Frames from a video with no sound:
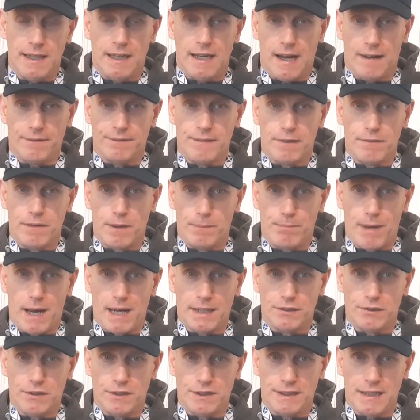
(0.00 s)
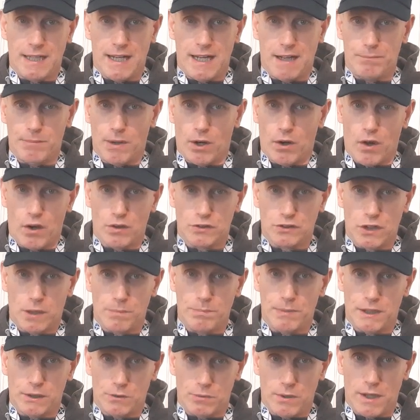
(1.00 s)
I've never backed down yet. I've been locked
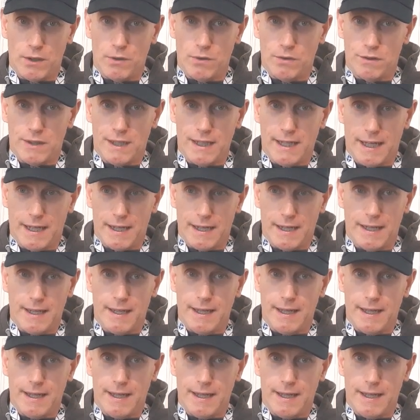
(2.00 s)
up as well, right?